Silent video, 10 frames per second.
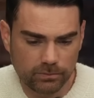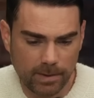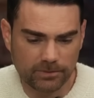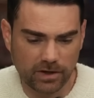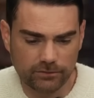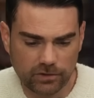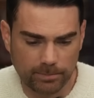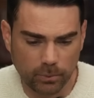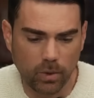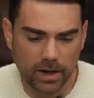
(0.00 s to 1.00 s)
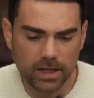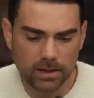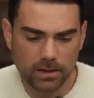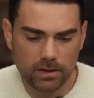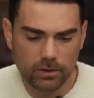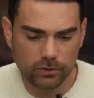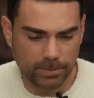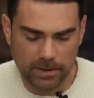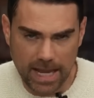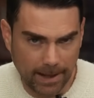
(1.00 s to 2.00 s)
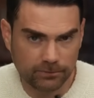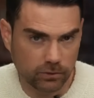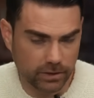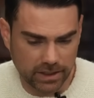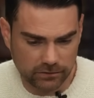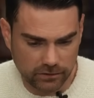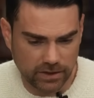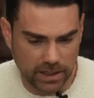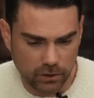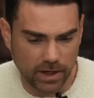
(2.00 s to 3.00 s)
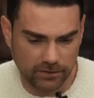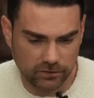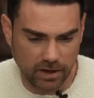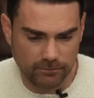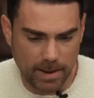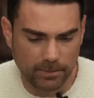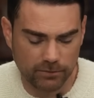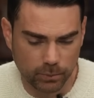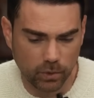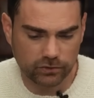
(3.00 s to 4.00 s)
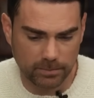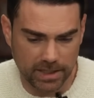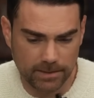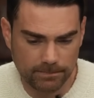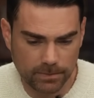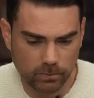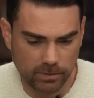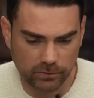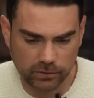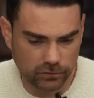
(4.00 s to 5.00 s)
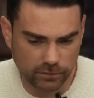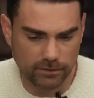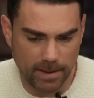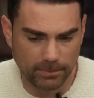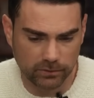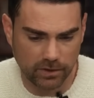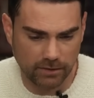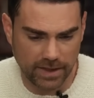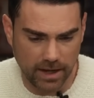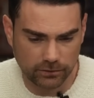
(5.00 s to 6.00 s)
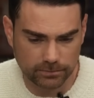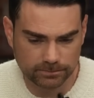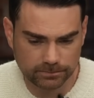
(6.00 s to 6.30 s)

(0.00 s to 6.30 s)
Representative Chip Roy, who's been absolutely consistent and good on this stuff, member of the Rules Committee, one of the most conservative members of the House,